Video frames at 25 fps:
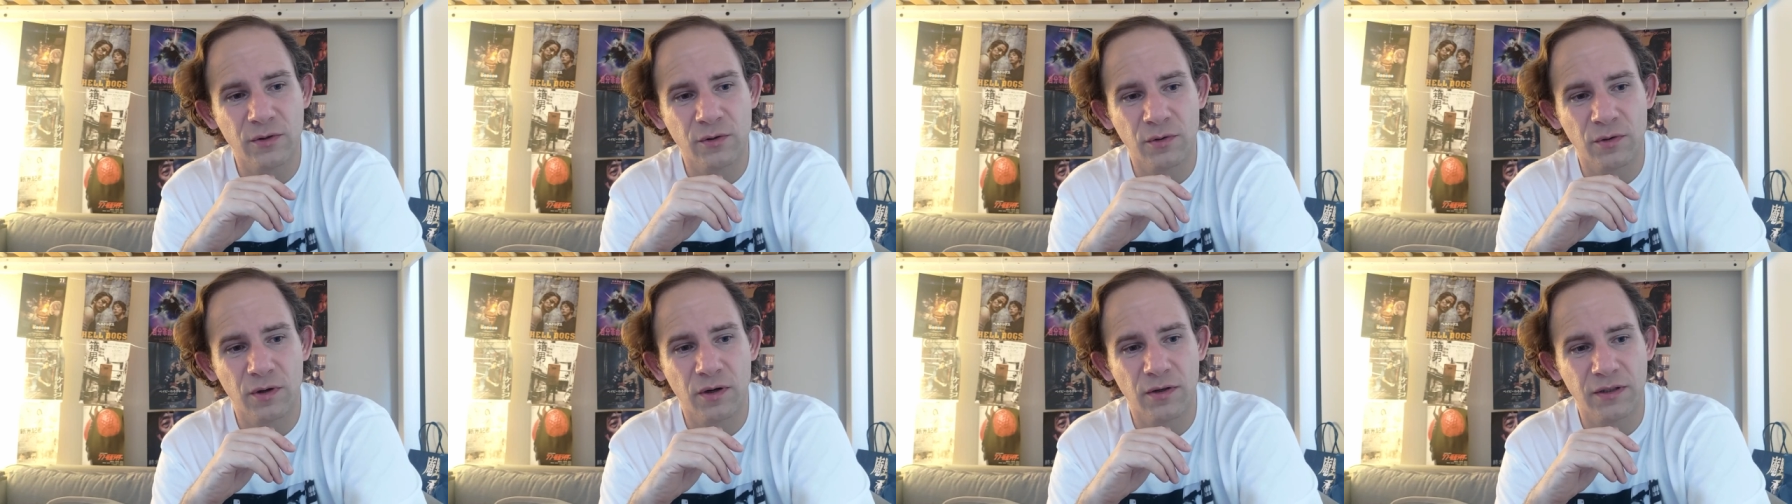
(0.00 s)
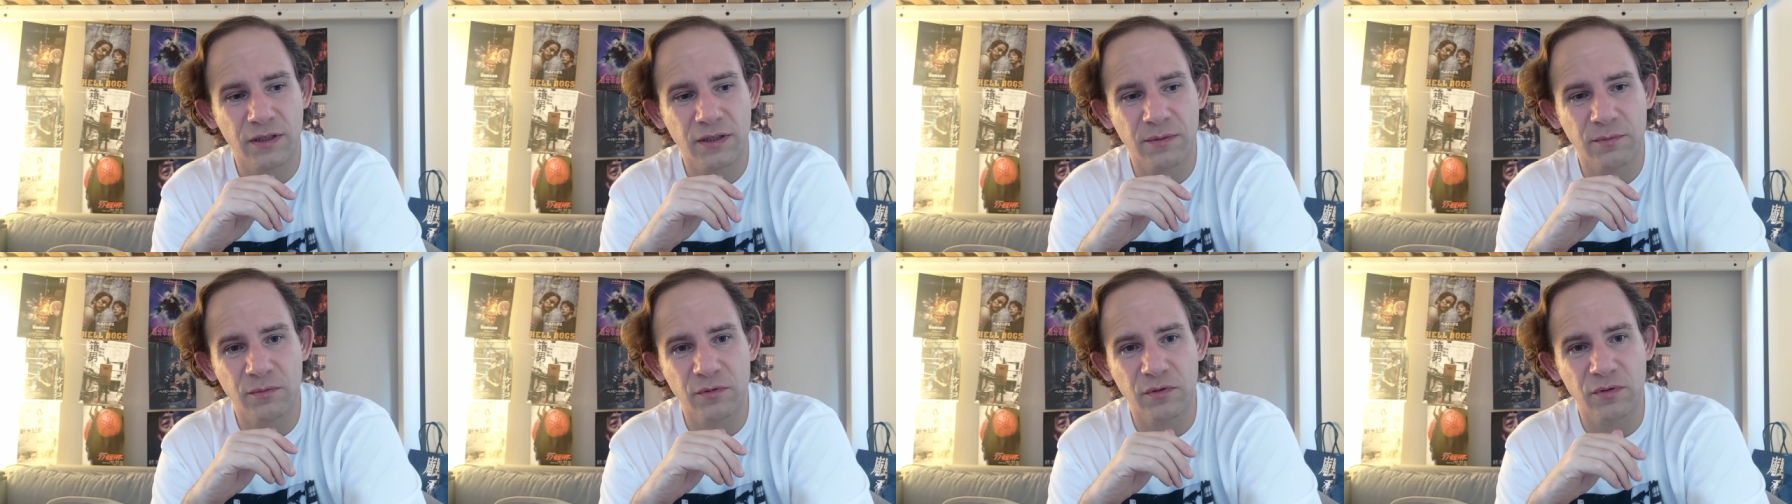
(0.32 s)

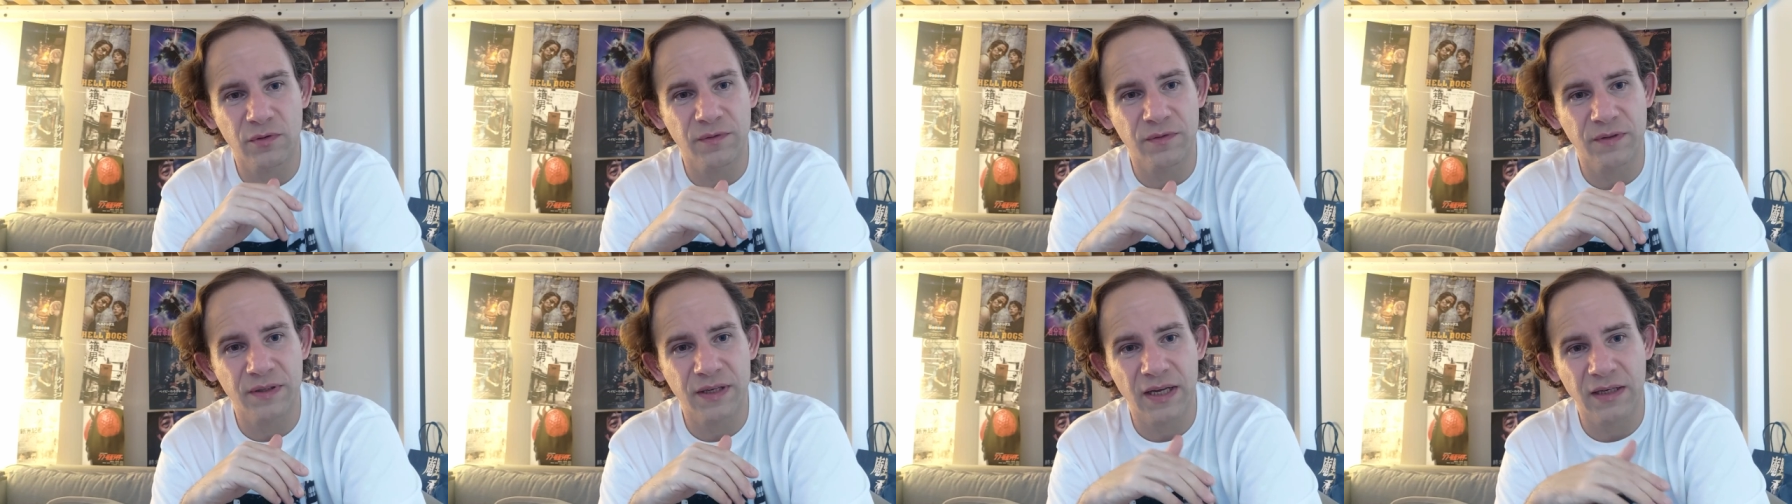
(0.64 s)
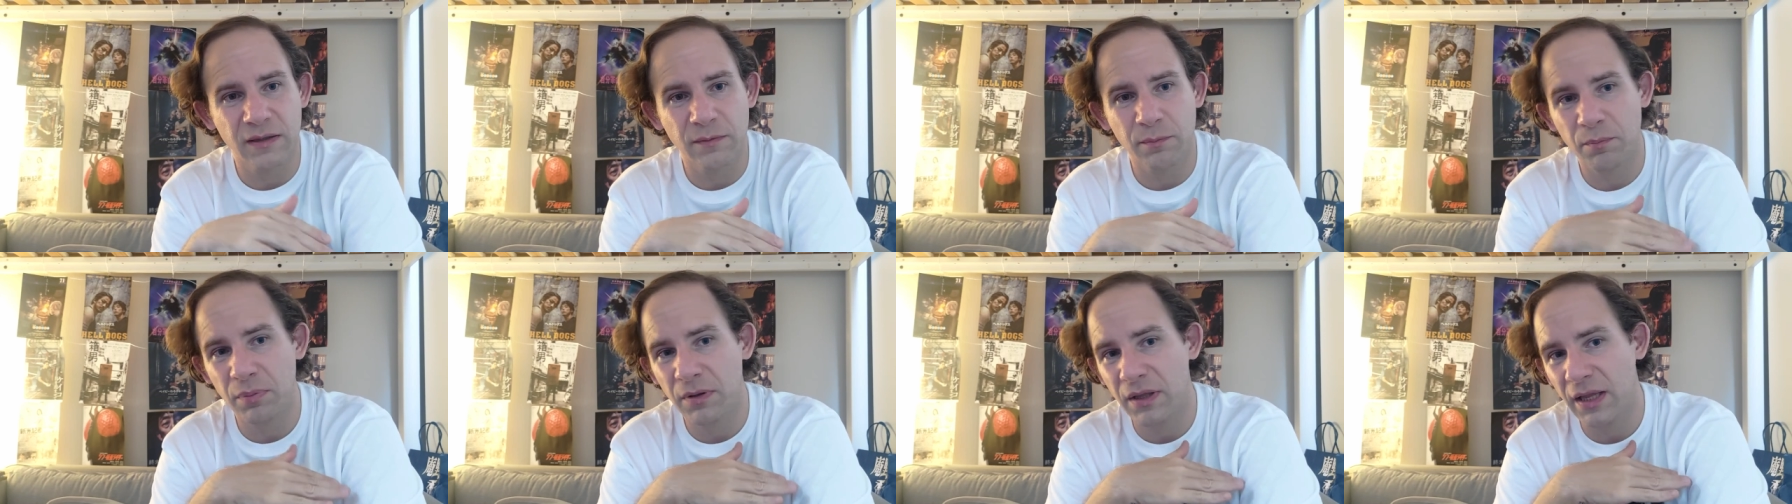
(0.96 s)
quirky movie
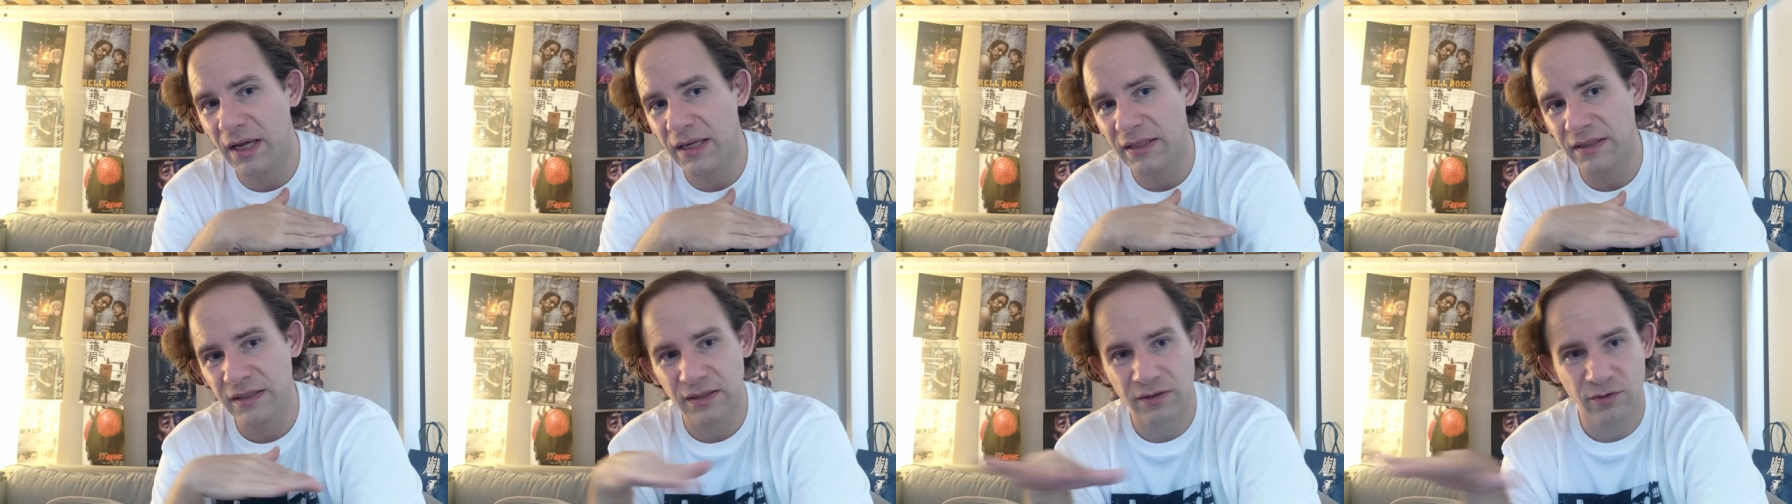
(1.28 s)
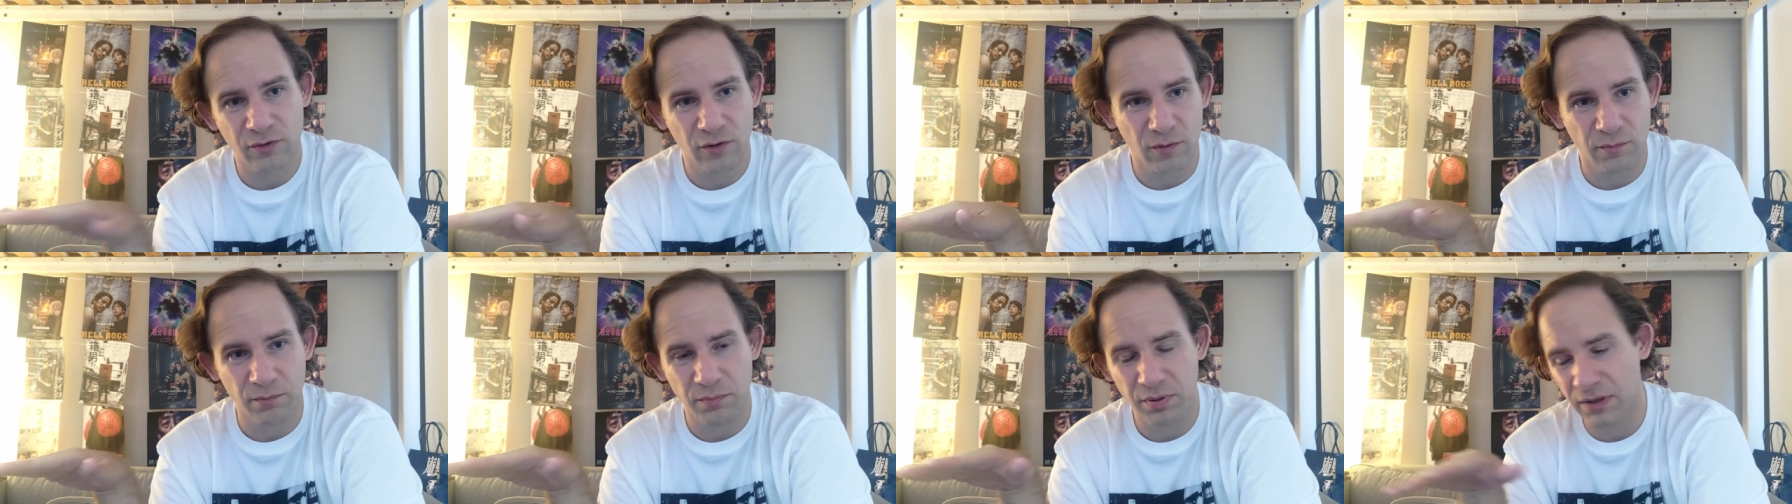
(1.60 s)
and plays
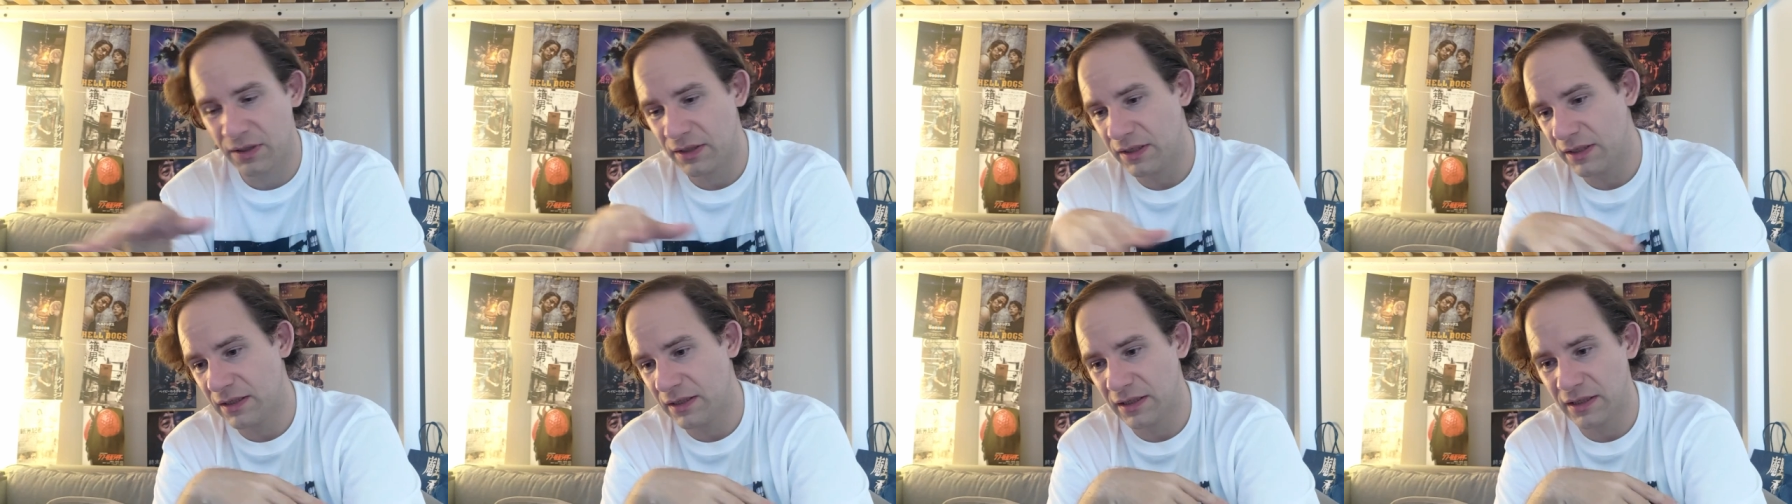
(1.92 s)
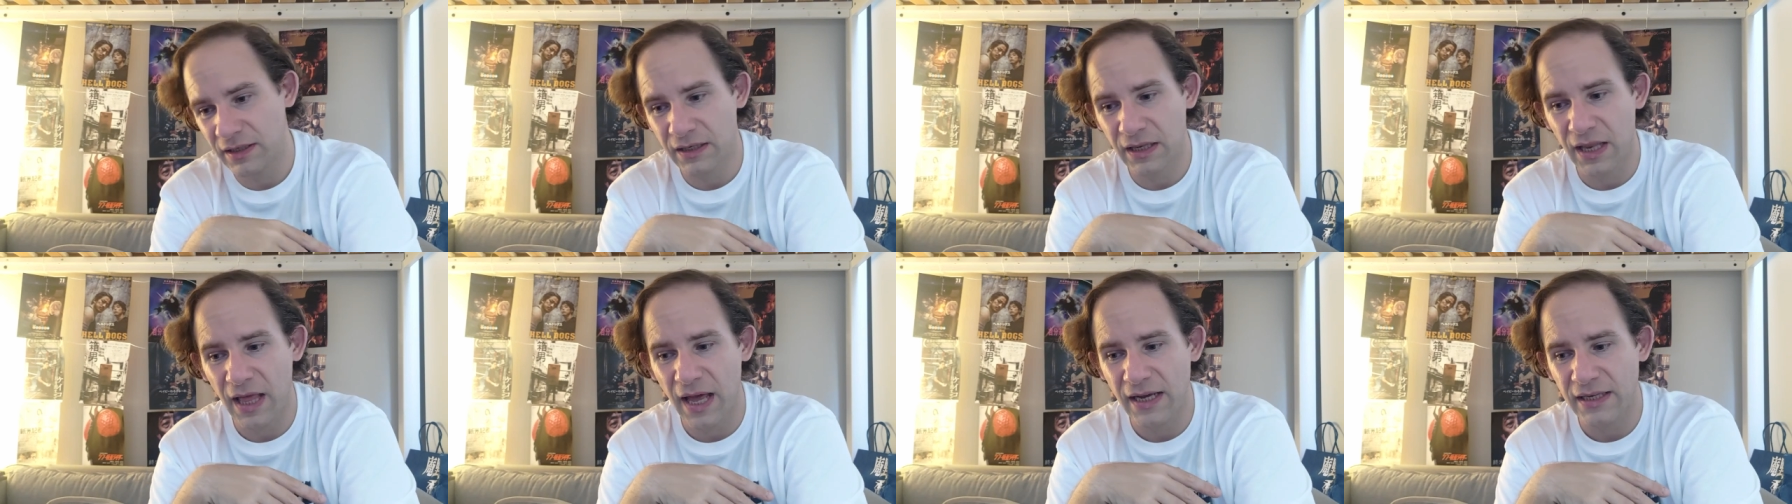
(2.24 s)
it
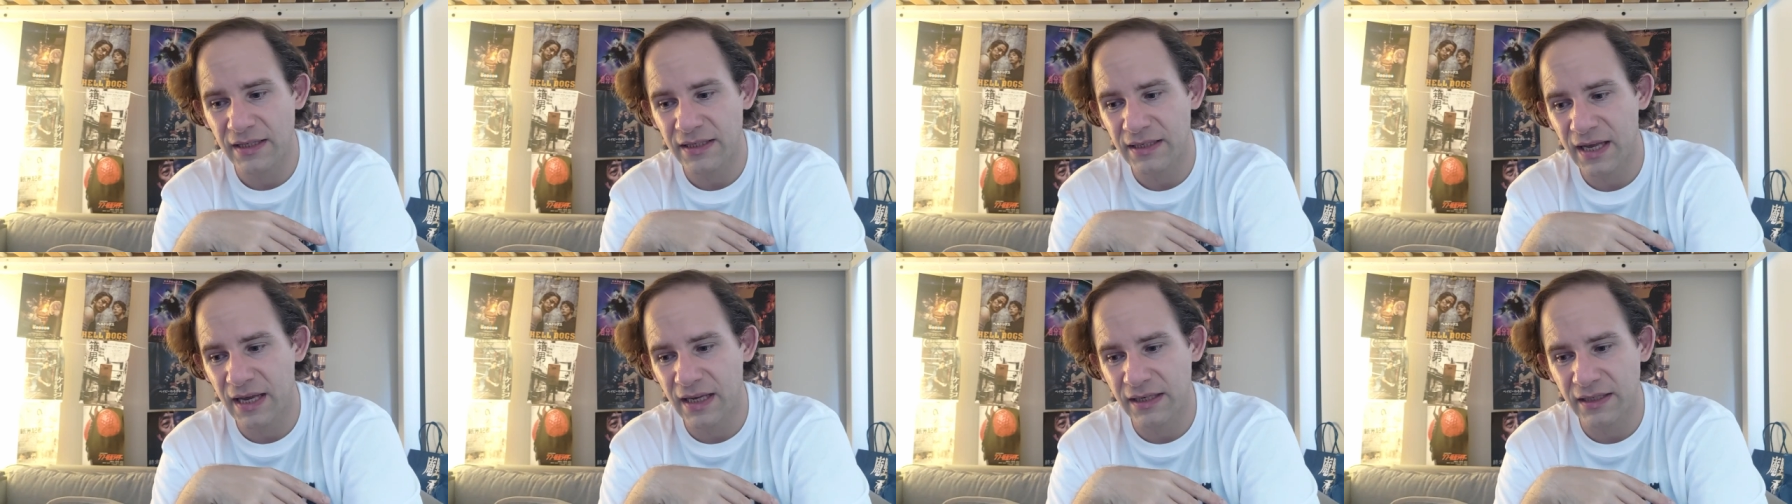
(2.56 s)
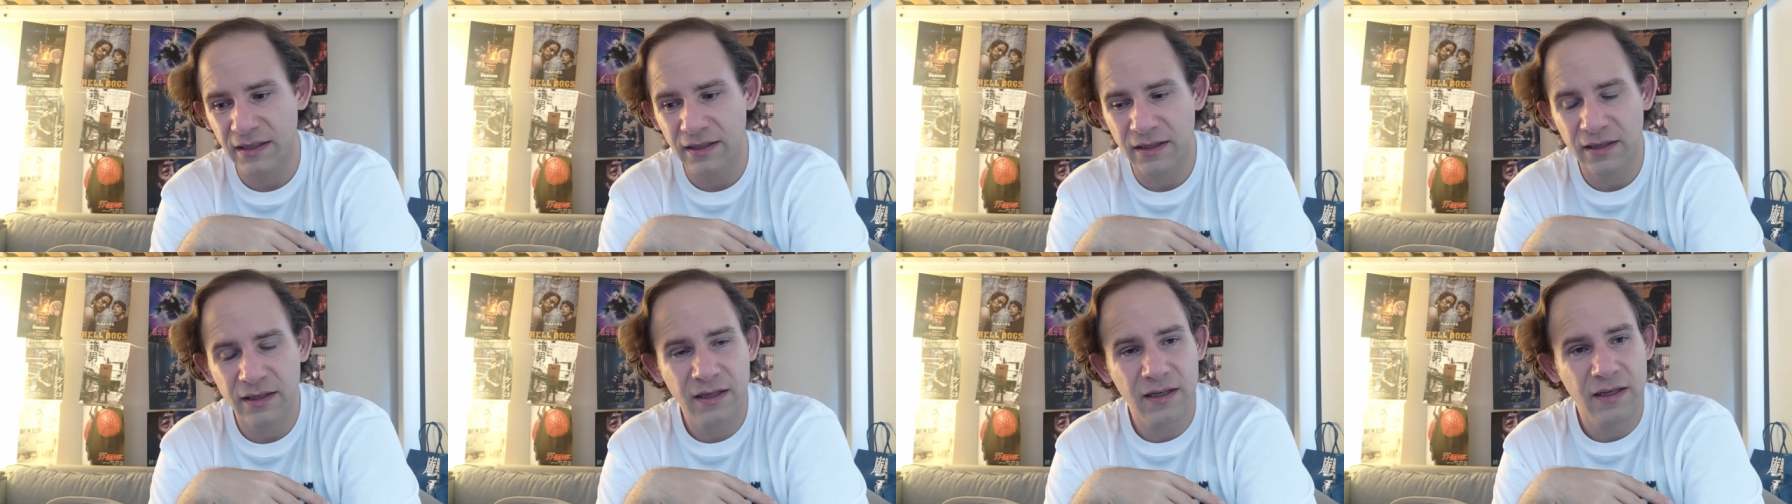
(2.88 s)
completely like
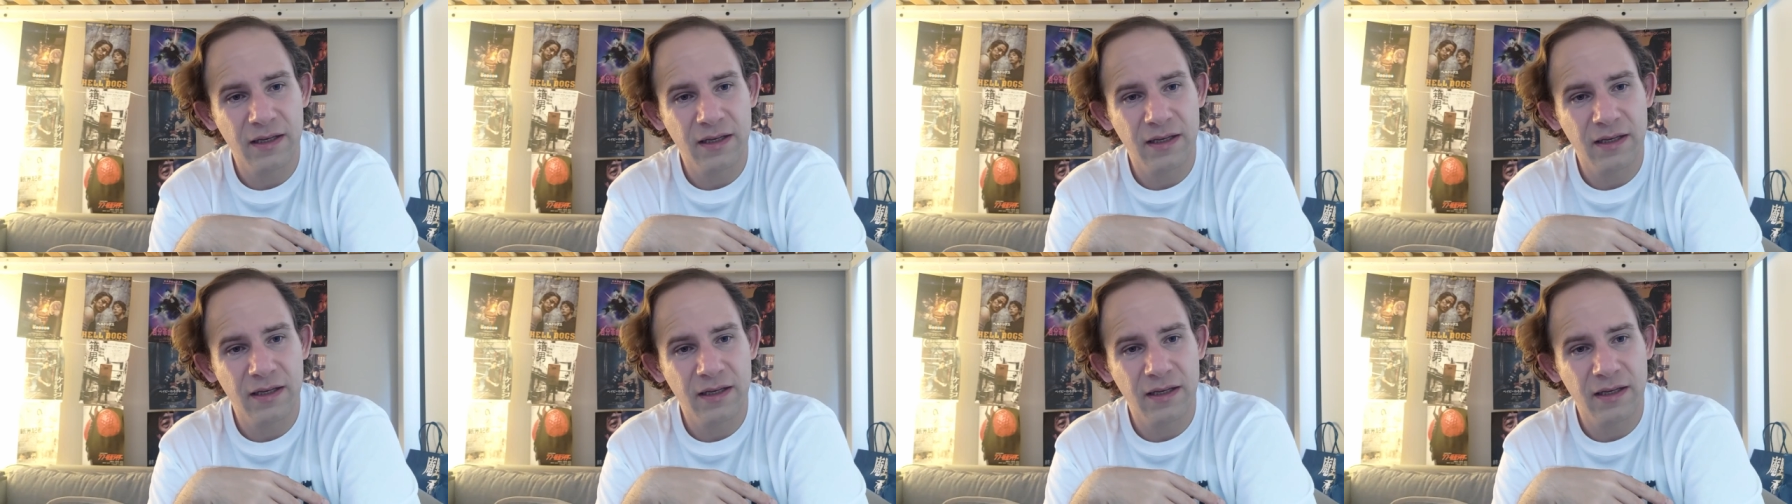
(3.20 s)
that.